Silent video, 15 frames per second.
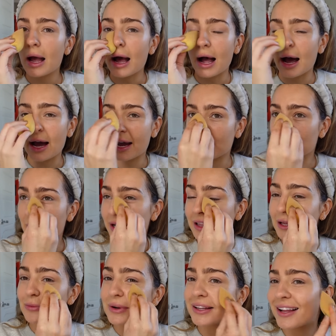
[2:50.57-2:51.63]
I
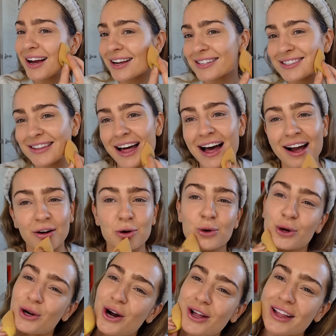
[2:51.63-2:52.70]
quickly realized that
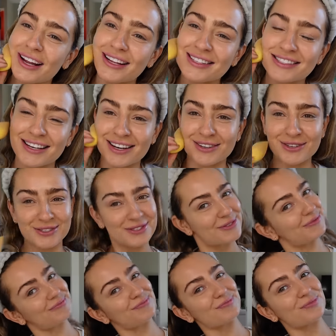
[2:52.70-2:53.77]
cold calling and sales